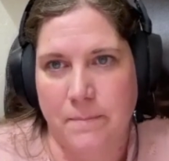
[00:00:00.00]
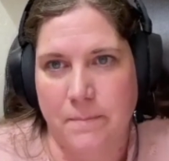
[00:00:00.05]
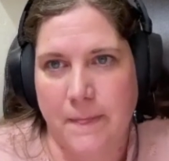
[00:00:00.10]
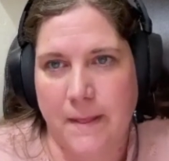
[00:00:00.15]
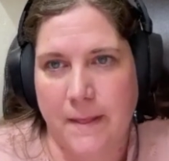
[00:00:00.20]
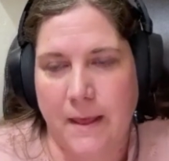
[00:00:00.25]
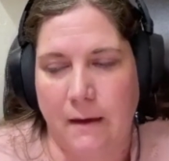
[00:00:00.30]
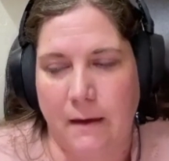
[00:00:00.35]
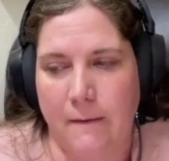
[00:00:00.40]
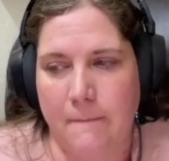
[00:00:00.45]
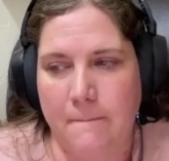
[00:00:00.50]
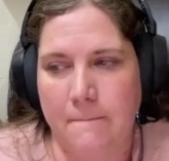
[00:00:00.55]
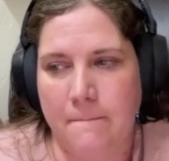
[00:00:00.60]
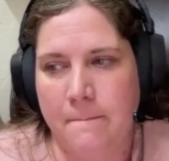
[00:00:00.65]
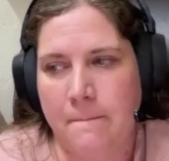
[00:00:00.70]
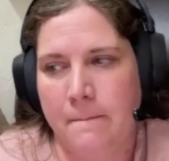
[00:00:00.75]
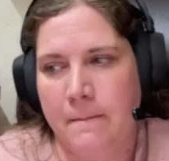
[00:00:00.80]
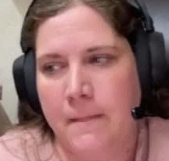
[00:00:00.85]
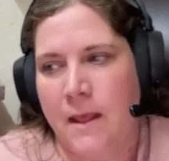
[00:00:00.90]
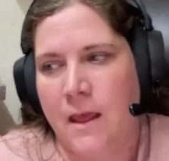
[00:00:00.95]
Okay.
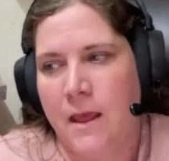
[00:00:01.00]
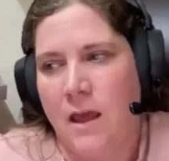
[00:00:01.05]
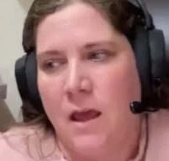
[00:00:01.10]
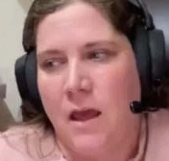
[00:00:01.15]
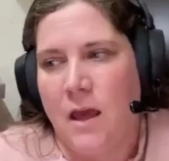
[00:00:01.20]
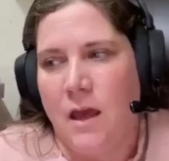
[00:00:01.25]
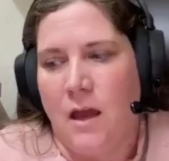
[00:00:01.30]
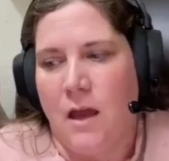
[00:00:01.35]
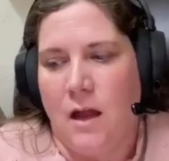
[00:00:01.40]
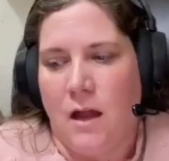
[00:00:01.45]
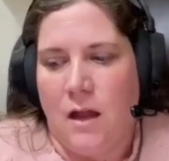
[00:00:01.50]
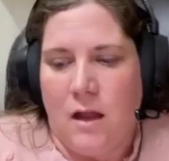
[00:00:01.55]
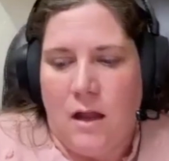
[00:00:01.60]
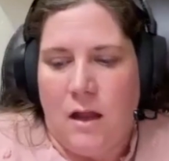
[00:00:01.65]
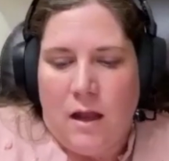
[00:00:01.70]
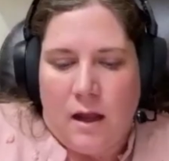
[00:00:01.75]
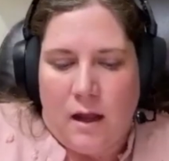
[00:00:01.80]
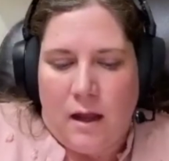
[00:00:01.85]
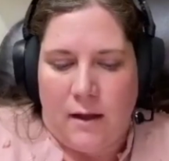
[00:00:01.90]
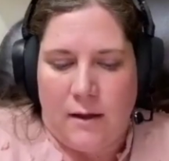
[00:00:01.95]

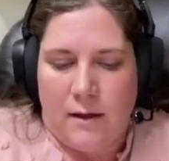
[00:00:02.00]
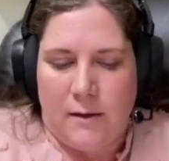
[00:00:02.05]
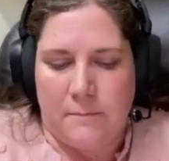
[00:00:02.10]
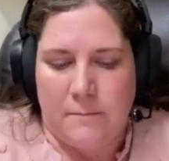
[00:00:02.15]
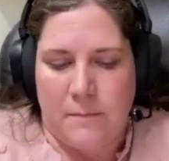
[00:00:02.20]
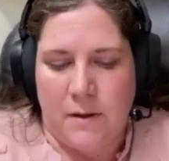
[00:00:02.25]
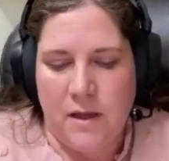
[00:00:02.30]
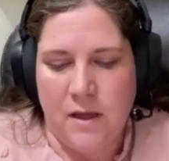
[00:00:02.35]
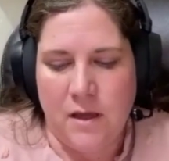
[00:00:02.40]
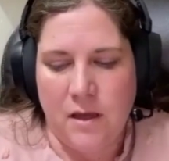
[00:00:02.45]
Um,